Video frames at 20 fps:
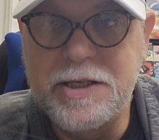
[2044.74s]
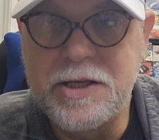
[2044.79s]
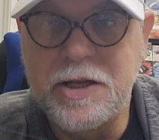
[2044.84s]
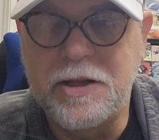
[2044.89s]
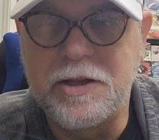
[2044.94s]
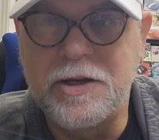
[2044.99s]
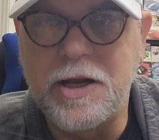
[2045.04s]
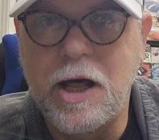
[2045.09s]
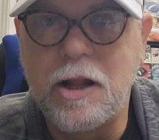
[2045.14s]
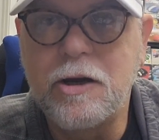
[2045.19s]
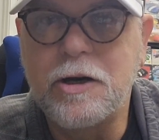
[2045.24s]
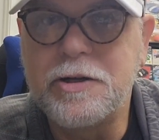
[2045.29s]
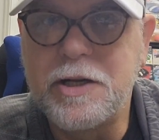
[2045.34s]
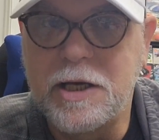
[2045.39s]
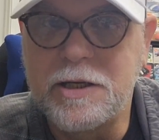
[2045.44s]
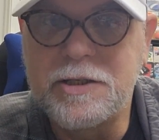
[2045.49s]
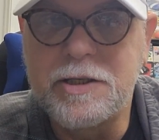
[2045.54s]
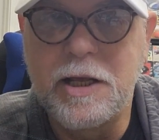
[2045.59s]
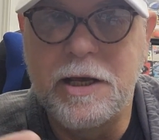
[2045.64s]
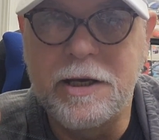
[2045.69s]
on the dollar,
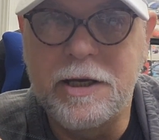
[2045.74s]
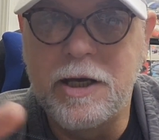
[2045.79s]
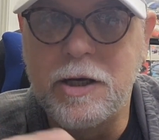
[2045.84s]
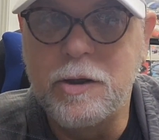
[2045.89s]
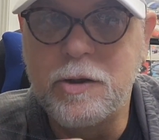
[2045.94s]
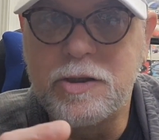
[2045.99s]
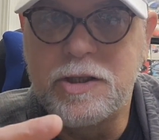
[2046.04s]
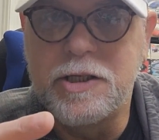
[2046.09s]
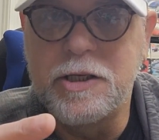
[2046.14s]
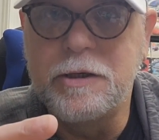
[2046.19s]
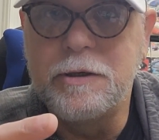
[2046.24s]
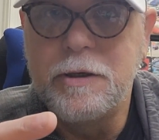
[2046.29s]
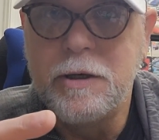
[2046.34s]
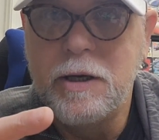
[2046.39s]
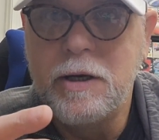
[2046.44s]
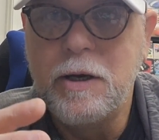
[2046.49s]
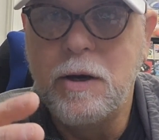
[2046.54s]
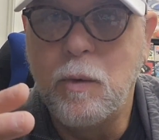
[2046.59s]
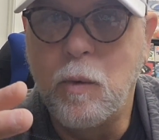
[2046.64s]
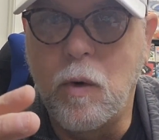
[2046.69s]
it goes to
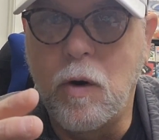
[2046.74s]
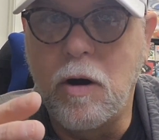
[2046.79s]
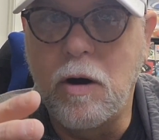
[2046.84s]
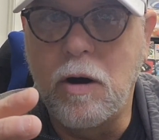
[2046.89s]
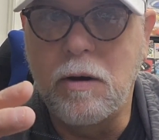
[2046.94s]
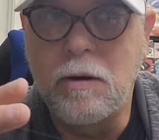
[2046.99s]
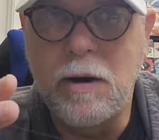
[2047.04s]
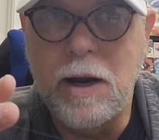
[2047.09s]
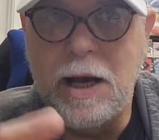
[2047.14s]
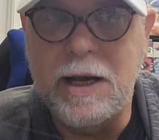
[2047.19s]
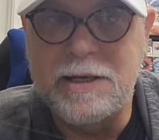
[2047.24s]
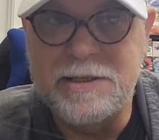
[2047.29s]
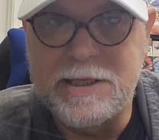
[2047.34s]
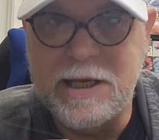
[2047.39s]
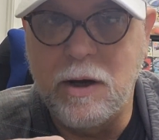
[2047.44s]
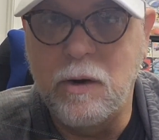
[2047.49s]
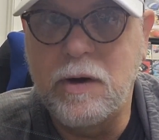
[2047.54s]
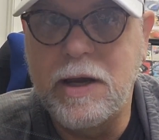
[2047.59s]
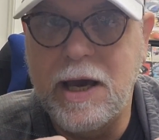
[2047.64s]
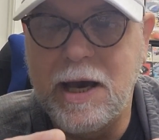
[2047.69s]
where I can say,
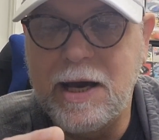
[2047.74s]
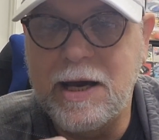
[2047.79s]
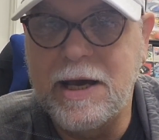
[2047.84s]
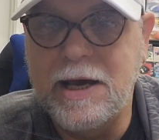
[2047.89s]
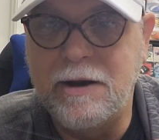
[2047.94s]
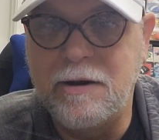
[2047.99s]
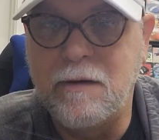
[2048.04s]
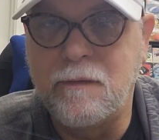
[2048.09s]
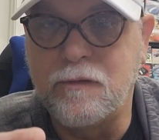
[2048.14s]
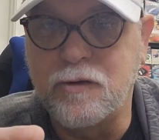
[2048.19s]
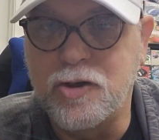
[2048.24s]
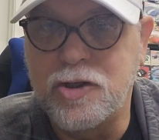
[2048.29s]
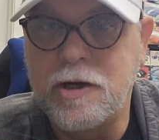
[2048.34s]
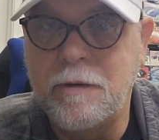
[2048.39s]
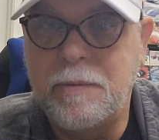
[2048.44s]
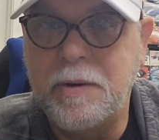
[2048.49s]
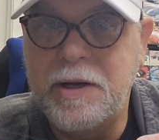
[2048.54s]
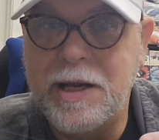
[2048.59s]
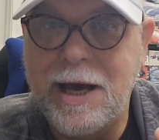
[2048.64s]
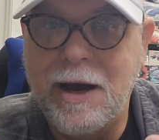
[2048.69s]
okay, I got enough for
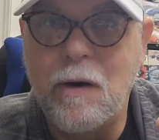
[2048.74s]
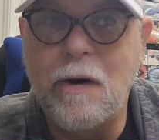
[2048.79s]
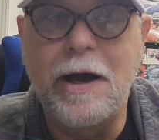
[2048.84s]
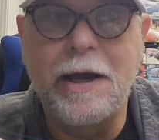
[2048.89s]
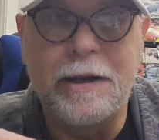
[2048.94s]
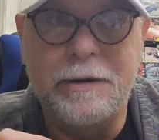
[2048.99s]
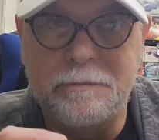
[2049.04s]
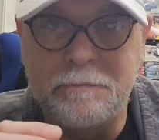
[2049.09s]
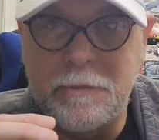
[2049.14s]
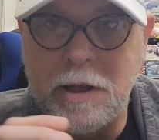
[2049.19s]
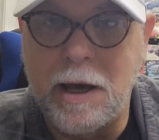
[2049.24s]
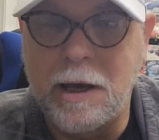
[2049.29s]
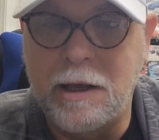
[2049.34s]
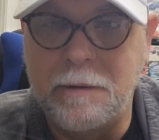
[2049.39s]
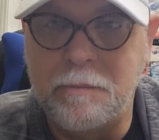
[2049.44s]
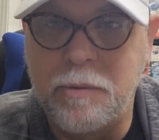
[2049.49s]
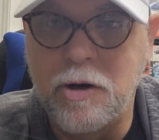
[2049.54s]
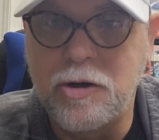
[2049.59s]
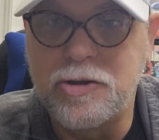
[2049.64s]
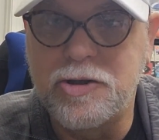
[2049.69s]
shipping now. I
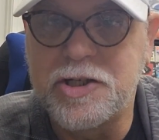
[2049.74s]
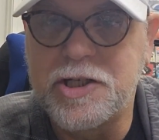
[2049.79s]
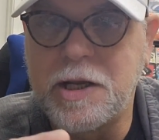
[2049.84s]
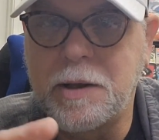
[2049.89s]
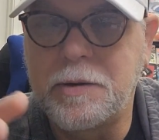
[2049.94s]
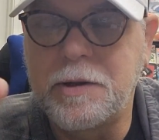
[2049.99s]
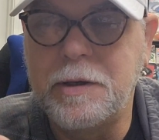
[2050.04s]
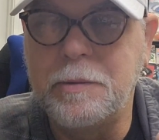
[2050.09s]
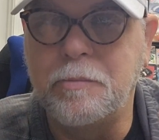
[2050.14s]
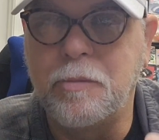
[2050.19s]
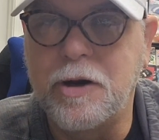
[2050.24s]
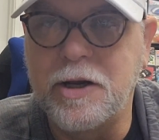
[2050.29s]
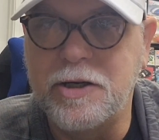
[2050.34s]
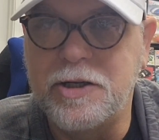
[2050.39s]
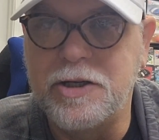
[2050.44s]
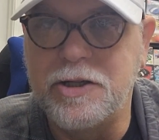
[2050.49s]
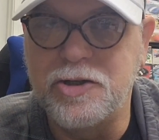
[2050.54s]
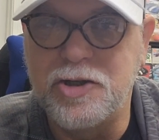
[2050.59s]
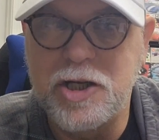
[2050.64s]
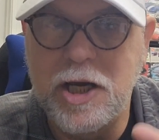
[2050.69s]
can purchase something and bring it
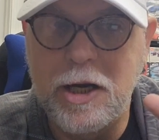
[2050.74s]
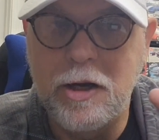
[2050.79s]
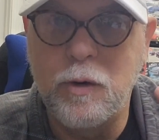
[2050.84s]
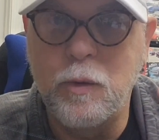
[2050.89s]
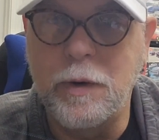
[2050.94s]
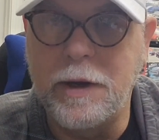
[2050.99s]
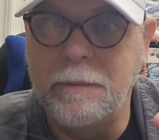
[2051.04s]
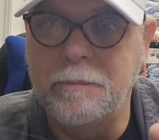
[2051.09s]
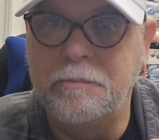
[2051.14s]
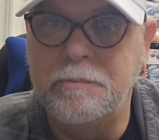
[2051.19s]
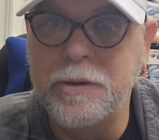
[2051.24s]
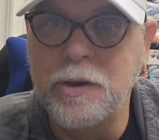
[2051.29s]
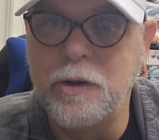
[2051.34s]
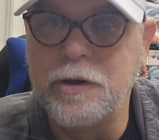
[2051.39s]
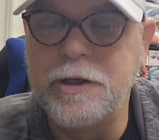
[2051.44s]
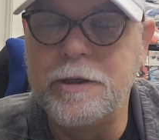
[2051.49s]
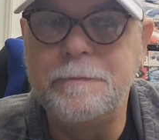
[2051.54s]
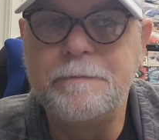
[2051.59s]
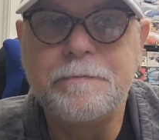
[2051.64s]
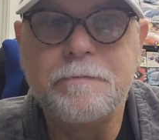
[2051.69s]
to the channel. We can
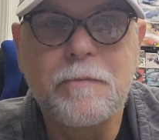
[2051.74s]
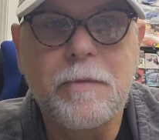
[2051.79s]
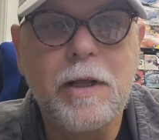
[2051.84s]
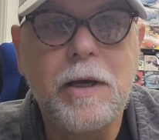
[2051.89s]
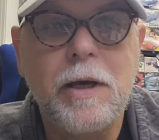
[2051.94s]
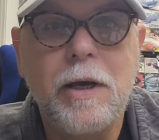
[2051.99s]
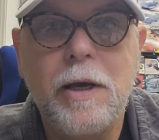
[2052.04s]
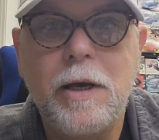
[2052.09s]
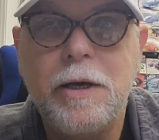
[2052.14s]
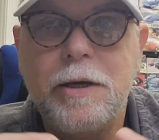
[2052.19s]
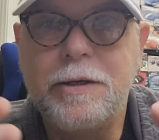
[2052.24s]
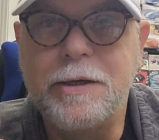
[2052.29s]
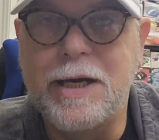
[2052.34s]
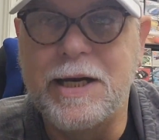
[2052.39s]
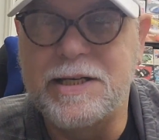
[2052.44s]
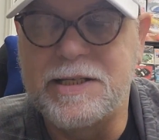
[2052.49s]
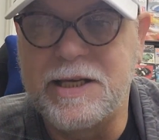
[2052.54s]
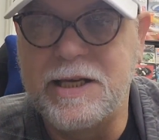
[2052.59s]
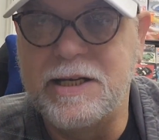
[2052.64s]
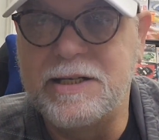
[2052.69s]
build it. You
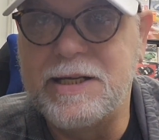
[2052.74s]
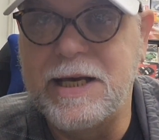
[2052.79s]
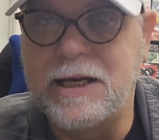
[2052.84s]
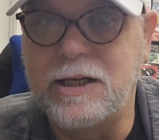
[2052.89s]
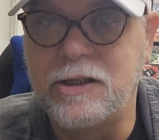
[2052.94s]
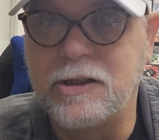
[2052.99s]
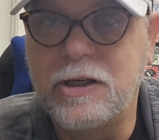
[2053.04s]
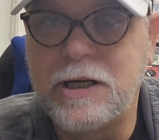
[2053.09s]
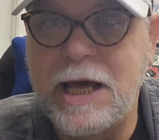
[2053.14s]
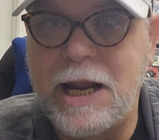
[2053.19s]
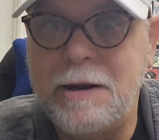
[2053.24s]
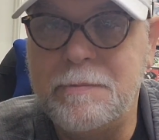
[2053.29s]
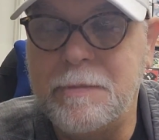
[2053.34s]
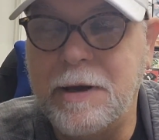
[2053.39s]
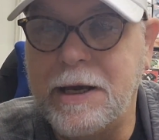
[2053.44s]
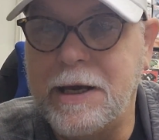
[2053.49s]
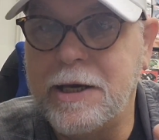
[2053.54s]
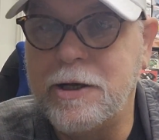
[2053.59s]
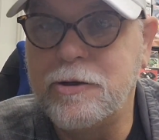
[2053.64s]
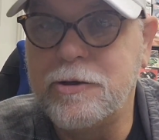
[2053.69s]
guys get to take a look at it. It
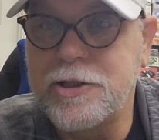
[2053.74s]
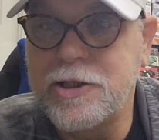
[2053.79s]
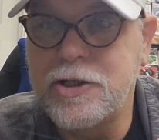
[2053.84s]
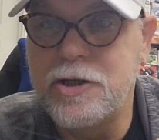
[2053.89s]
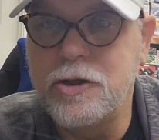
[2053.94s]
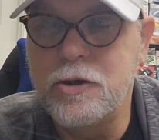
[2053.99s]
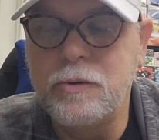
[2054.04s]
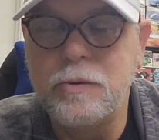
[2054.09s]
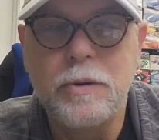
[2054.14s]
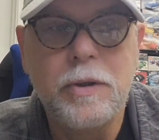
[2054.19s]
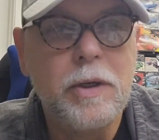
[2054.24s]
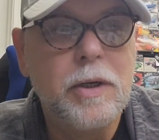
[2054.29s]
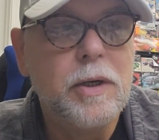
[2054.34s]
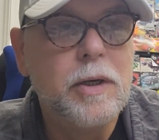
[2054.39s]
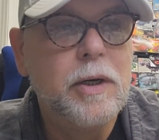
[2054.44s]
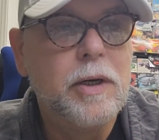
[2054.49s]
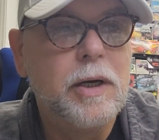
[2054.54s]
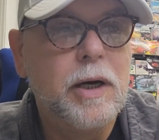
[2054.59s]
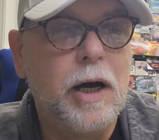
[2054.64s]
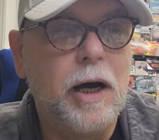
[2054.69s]
may interest you.
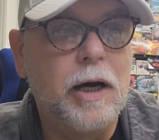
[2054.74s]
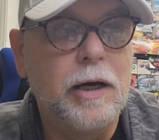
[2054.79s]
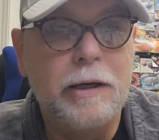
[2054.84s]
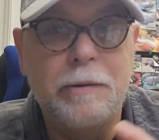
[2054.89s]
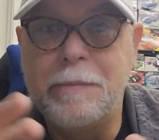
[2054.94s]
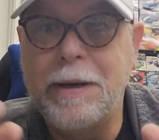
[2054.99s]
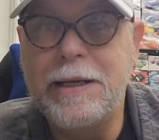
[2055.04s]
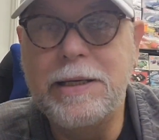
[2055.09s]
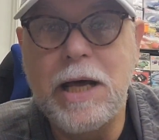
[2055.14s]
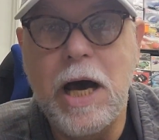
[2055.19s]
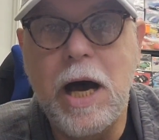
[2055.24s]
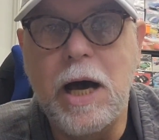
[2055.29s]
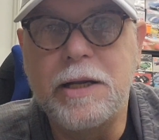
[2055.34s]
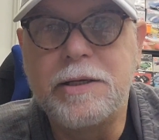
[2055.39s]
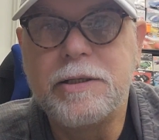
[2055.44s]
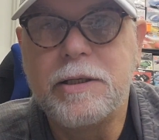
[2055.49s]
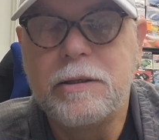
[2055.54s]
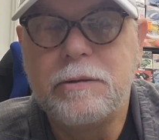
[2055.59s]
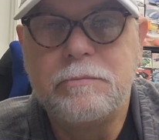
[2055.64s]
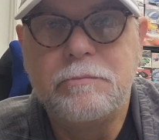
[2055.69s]
It may
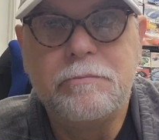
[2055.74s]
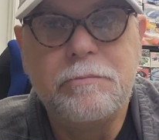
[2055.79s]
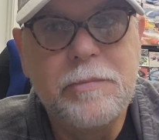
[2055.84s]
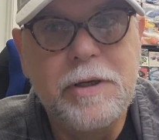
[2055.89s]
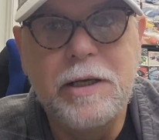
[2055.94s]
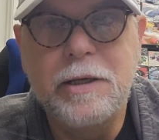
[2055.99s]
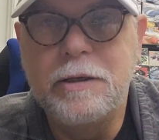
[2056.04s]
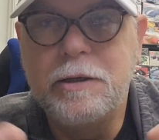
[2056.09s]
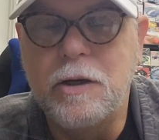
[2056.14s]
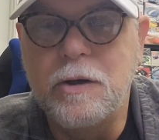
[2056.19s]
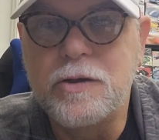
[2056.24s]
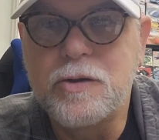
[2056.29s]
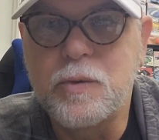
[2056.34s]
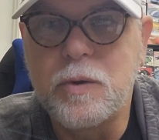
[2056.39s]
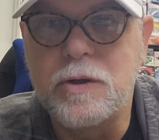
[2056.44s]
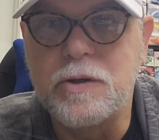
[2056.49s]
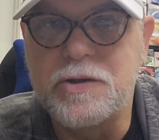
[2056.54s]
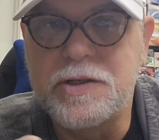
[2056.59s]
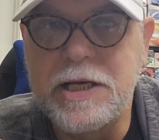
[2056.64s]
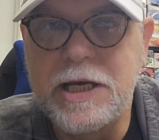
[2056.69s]
not. It's
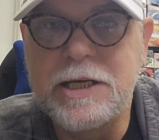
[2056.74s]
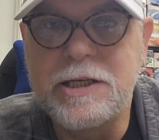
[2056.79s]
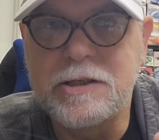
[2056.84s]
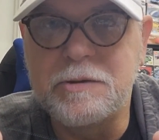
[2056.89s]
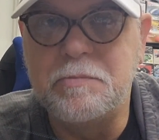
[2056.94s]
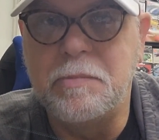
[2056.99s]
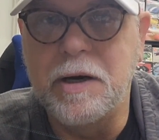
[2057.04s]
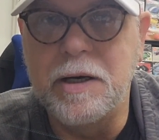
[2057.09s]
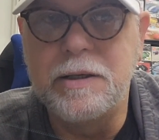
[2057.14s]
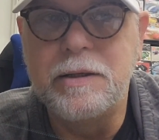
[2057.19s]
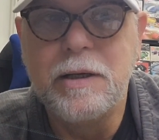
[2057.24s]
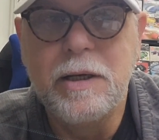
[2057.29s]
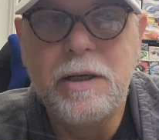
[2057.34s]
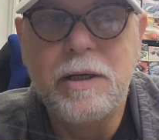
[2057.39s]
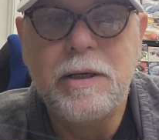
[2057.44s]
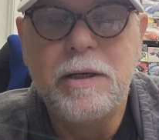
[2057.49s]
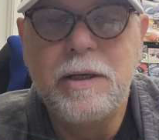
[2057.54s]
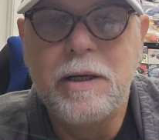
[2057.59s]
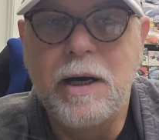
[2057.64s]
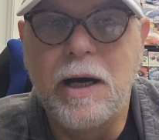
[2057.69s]
one of those things, but
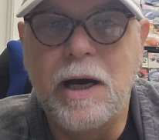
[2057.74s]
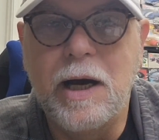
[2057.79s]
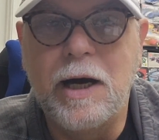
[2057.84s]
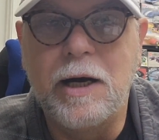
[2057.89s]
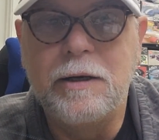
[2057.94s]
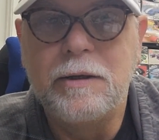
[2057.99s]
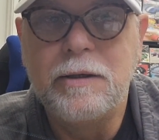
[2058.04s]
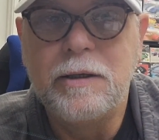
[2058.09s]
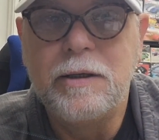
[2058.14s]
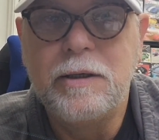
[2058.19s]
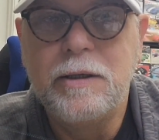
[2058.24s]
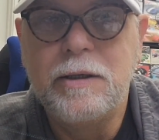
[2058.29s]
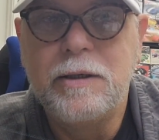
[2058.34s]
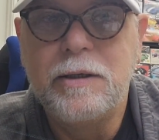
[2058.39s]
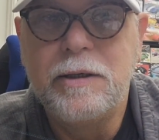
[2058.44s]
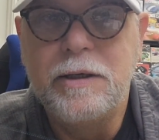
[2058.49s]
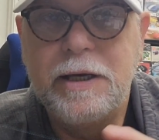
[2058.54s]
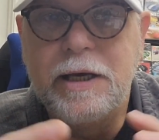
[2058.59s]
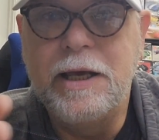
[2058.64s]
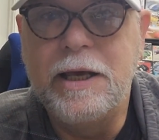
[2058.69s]

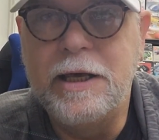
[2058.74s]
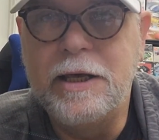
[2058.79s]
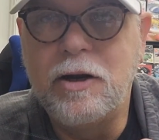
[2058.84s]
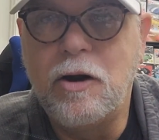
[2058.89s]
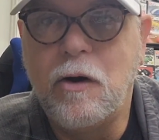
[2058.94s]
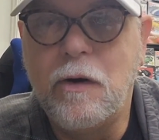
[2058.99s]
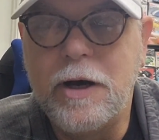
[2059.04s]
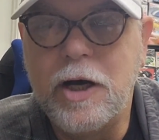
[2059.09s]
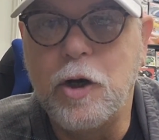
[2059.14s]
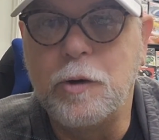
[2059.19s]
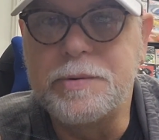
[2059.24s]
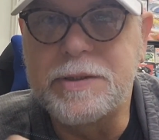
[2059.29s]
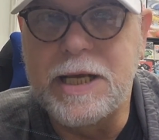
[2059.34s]
it all helps,